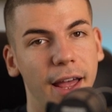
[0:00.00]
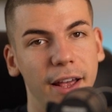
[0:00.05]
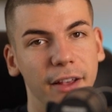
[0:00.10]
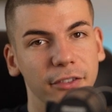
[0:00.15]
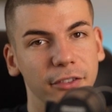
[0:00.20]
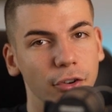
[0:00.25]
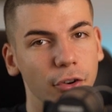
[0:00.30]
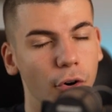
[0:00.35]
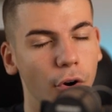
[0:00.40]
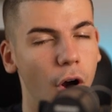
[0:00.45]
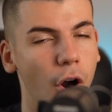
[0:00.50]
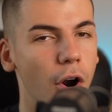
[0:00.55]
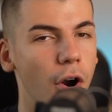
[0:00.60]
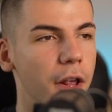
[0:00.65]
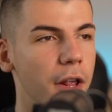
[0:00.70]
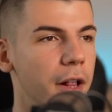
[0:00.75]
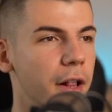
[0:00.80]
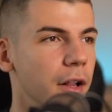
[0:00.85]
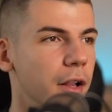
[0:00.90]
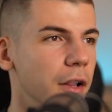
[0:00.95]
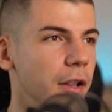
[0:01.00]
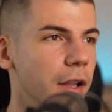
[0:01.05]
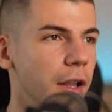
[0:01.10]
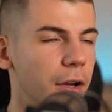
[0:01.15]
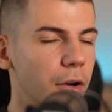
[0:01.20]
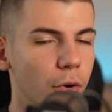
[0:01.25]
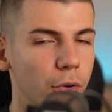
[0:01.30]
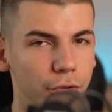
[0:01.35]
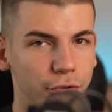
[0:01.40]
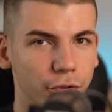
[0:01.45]
SEO article,
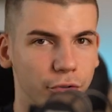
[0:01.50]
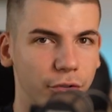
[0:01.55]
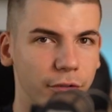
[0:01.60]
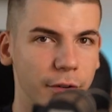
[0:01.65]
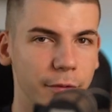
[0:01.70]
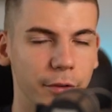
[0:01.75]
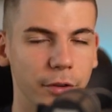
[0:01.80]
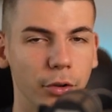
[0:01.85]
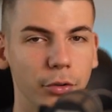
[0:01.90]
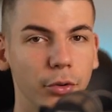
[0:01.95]
like all sorts of different,